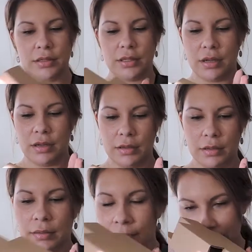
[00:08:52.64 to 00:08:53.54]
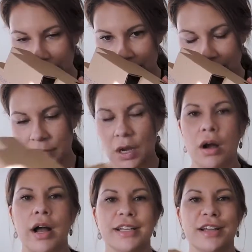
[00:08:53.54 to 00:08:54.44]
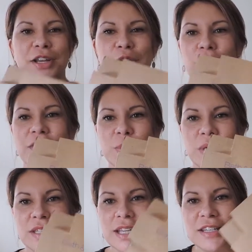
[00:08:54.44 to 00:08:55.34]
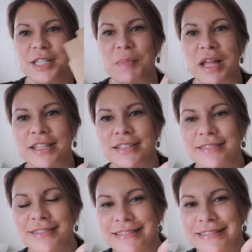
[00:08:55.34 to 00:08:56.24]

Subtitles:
So, I know what this one is. I can smell it.